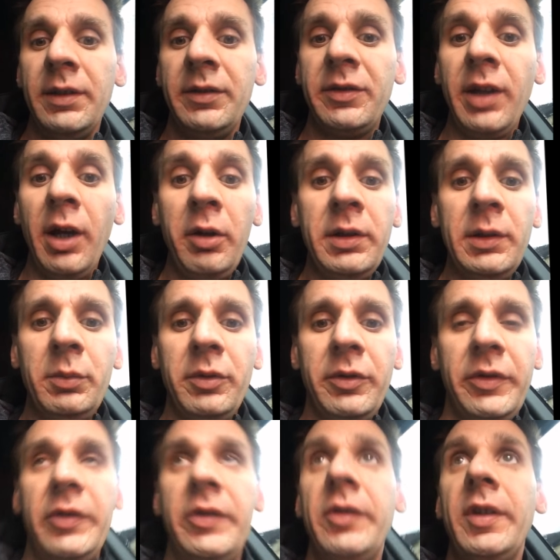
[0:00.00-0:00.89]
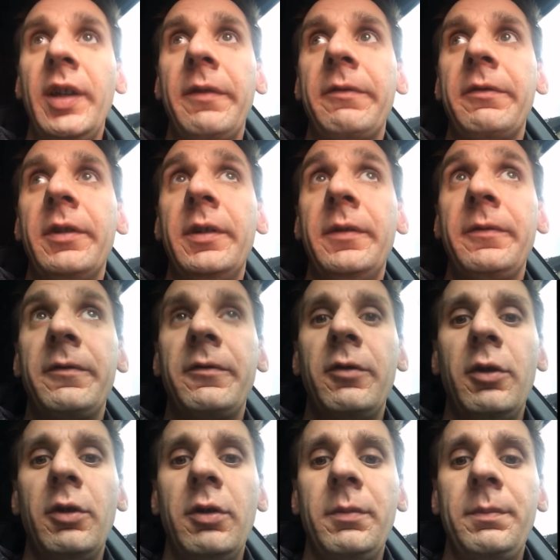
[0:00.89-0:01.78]
and Tony was suffering
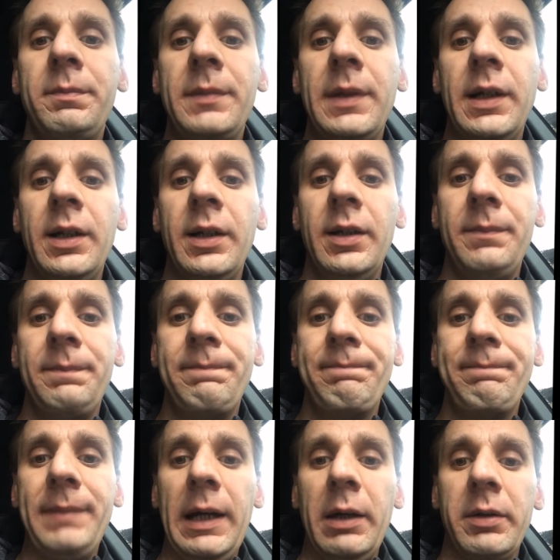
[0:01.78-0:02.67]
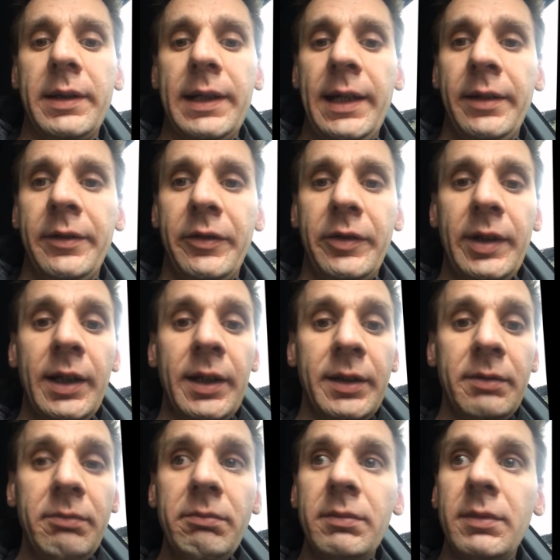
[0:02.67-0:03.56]
from bowel
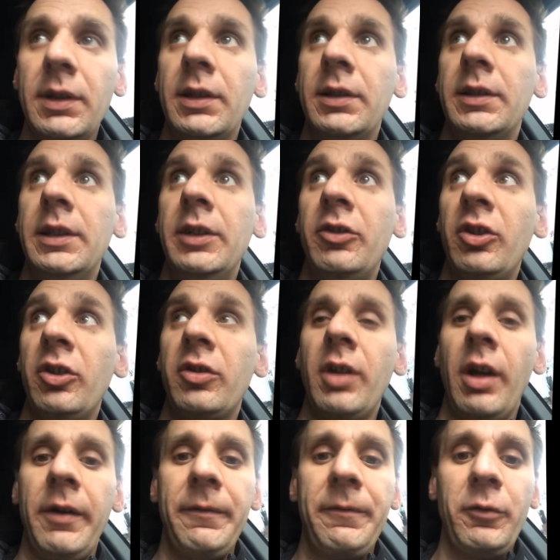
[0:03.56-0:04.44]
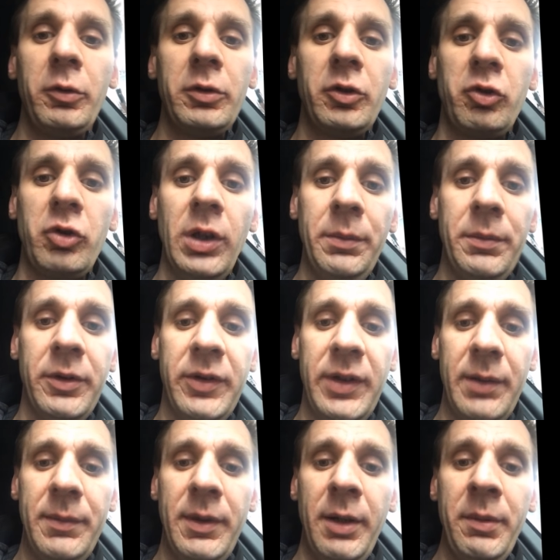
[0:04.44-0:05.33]
cancer, and he's just going through the
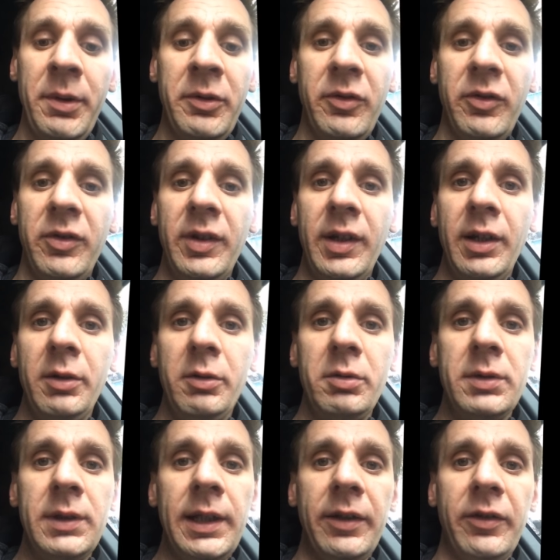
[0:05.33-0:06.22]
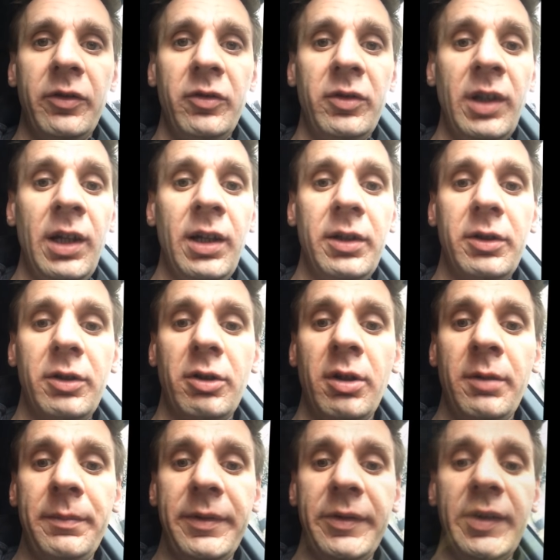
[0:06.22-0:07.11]
treatment at the moment. So let's start the
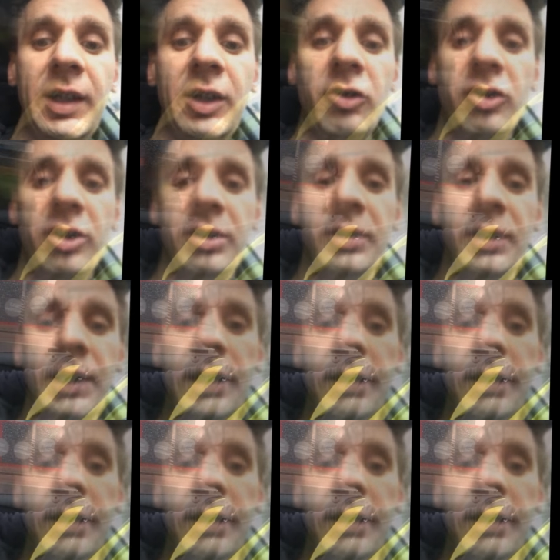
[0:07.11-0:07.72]
conversation.